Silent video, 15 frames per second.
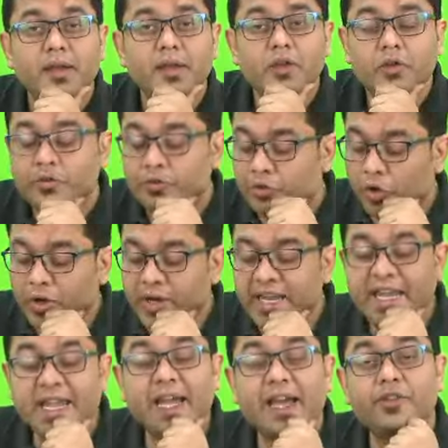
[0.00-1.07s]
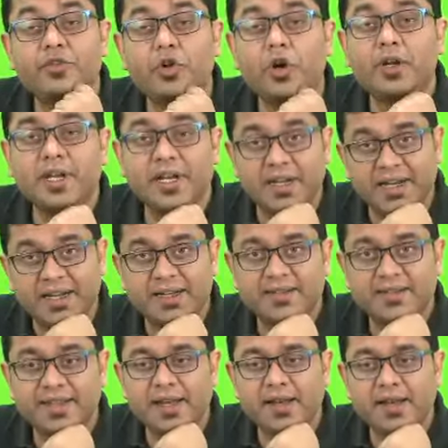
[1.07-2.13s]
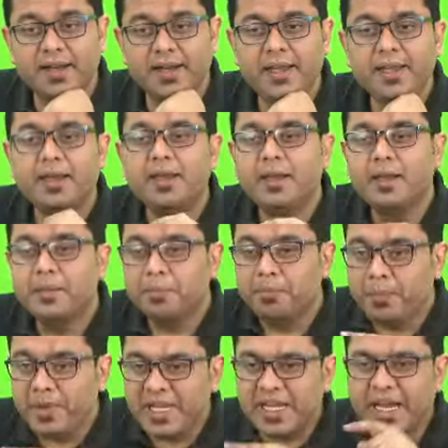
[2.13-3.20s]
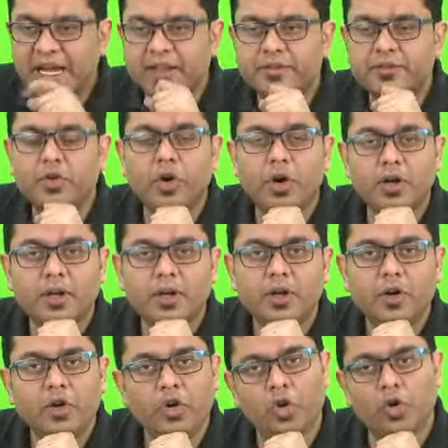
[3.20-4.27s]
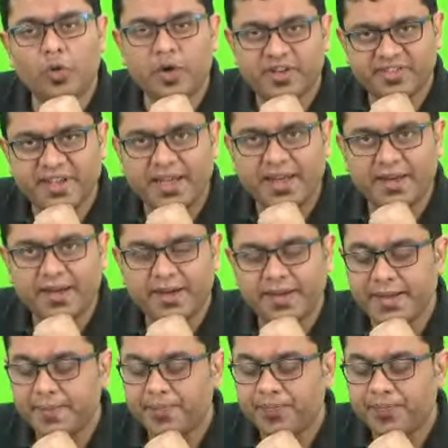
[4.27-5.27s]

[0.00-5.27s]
So A has got a greater salinity, B has got lower salinity.